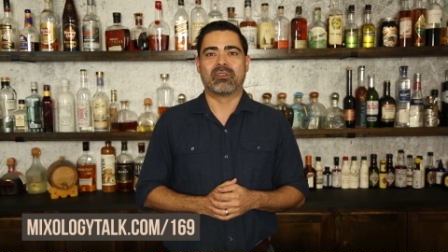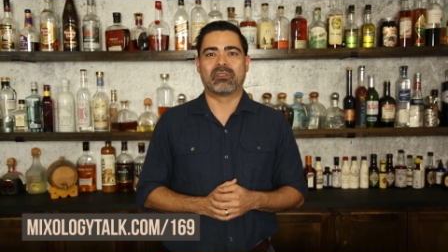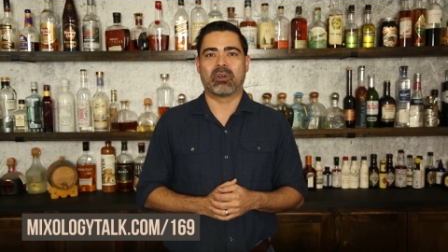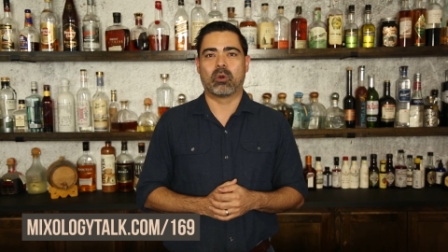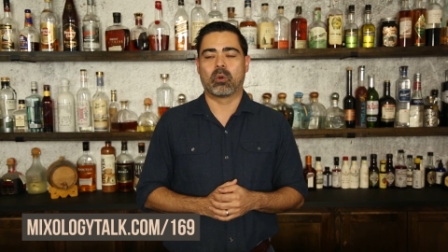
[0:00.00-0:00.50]

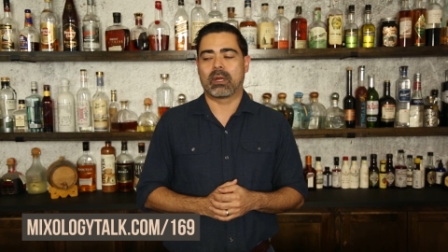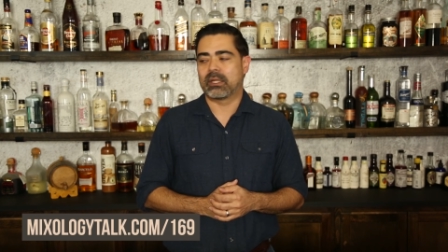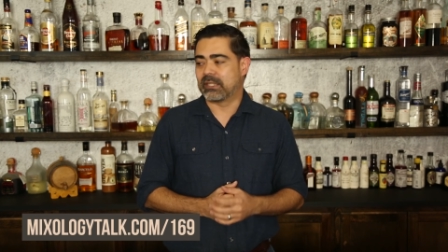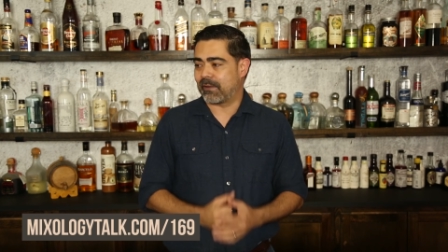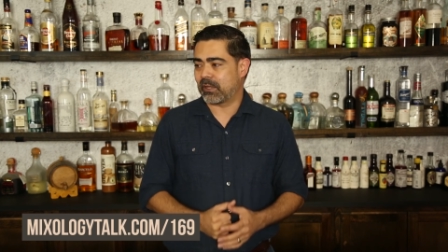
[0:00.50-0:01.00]
So
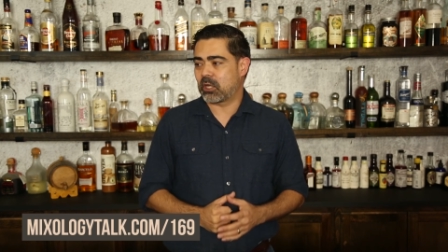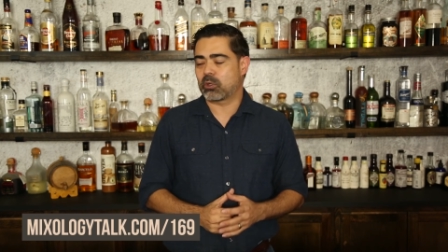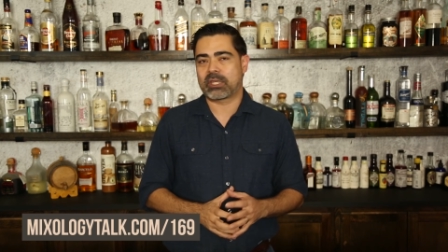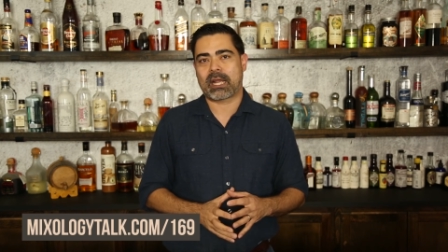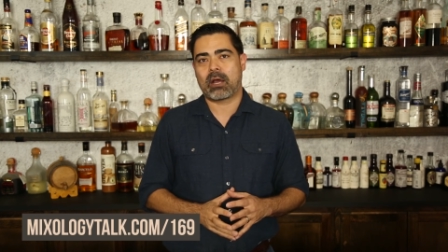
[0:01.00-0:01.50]
definitely
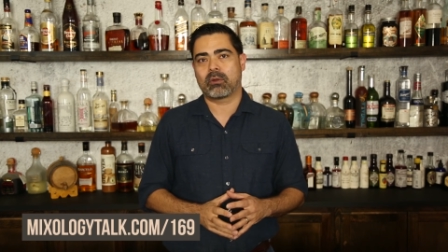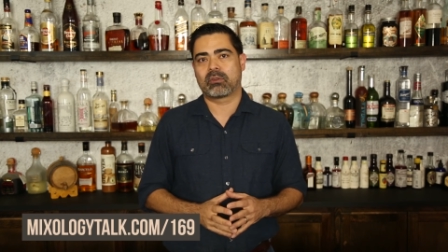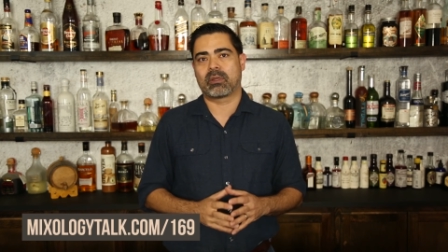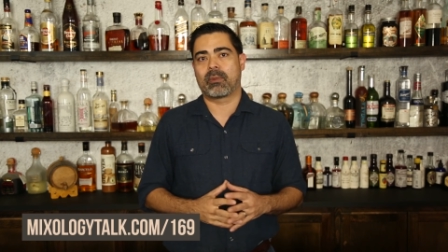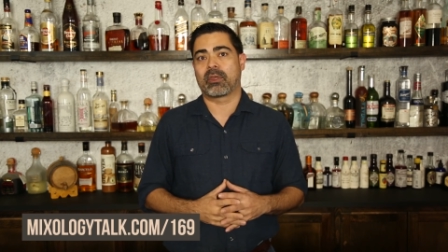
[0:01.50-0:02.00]
go check
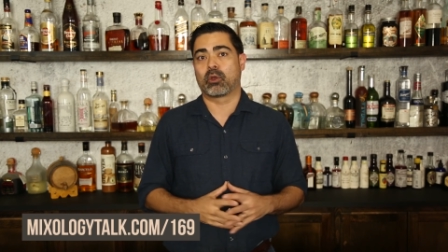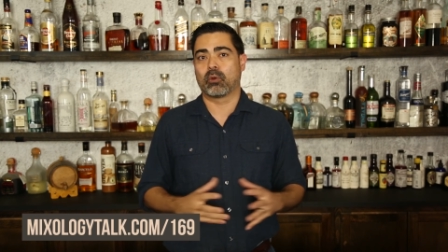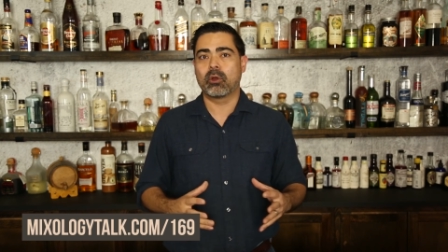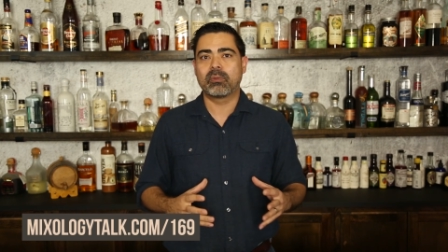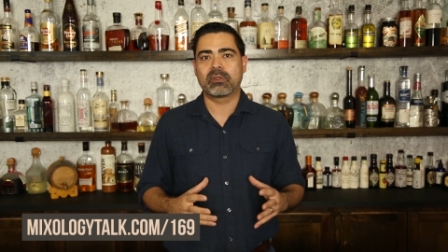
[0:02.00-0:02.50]
out some of the
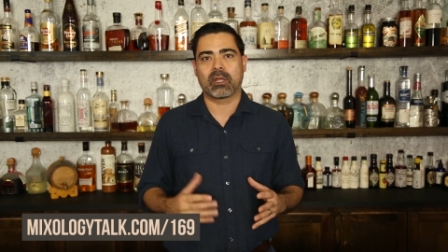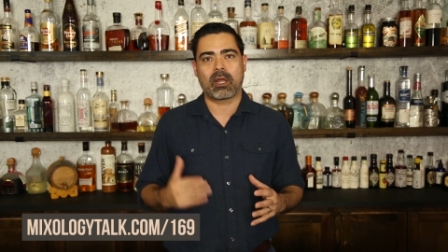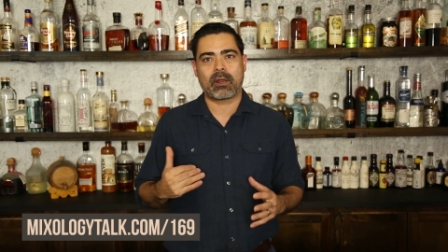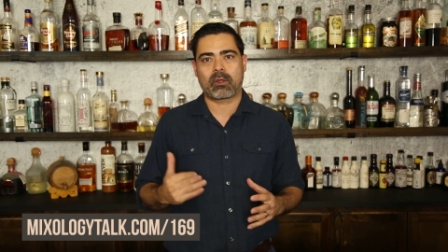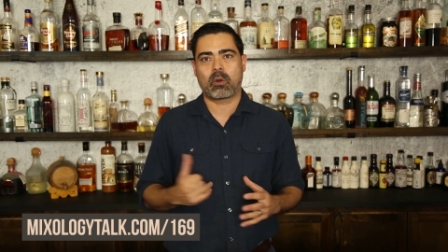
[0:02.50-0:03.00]
groups. A
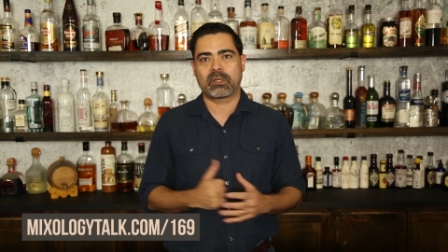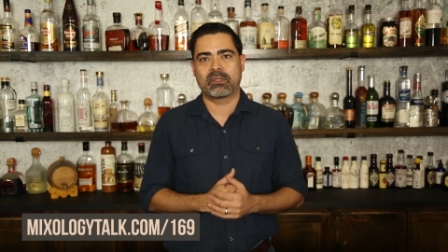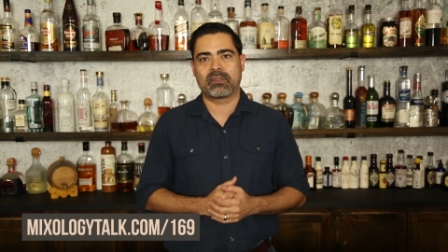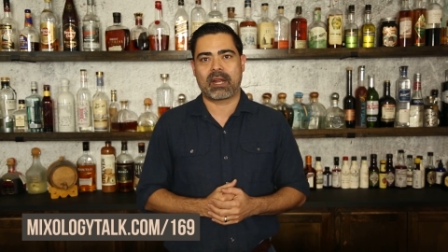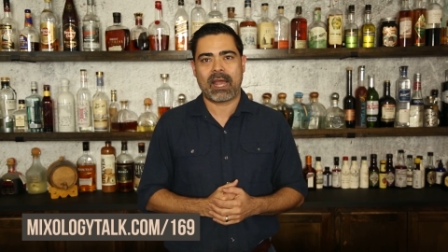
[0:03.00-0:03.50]
lot of the
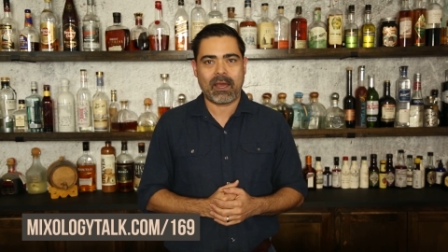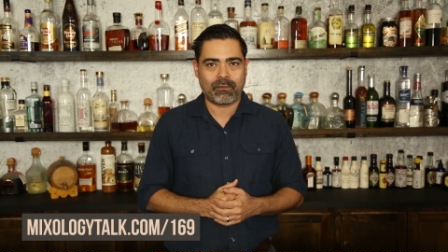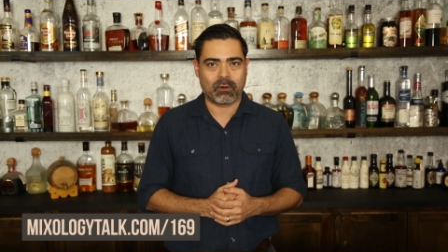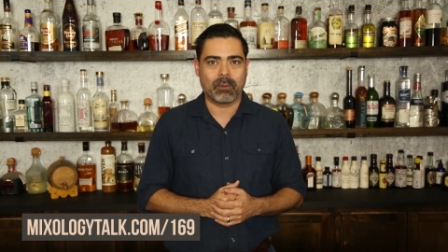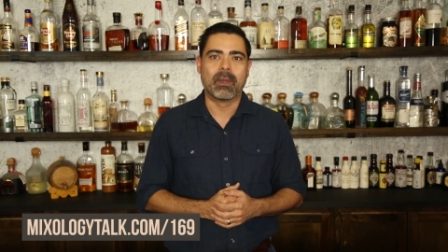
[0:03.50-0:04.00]
questions that I
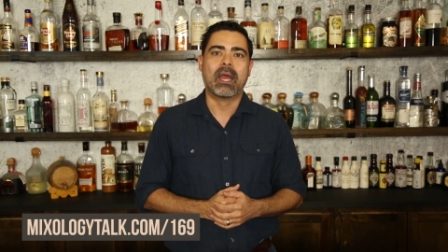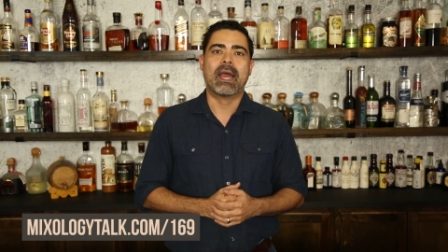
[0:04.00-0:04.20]
had for him